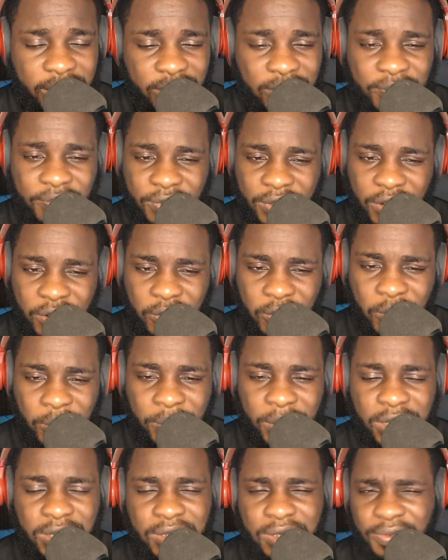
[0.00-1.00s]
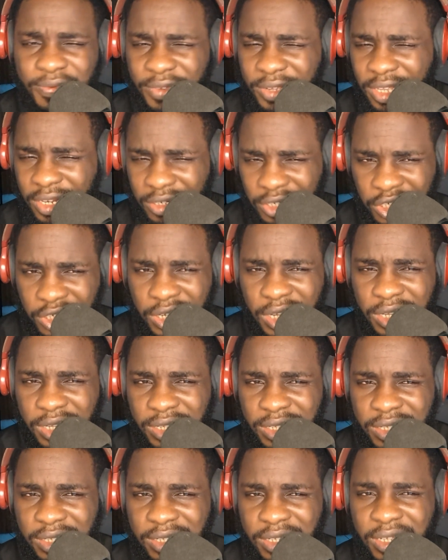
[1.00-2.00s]
don't forget to comment, don't forget to share,
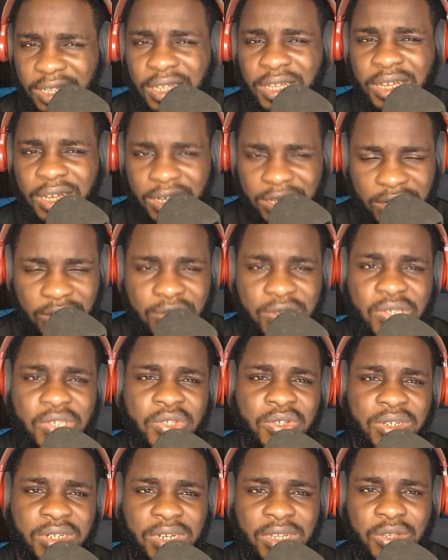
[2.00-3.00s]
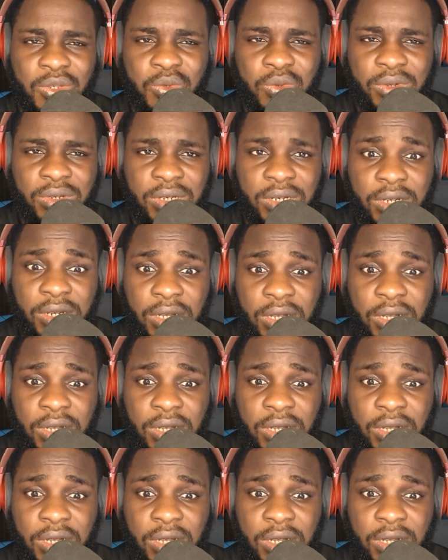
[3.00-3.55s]
and I'll see you on the next one.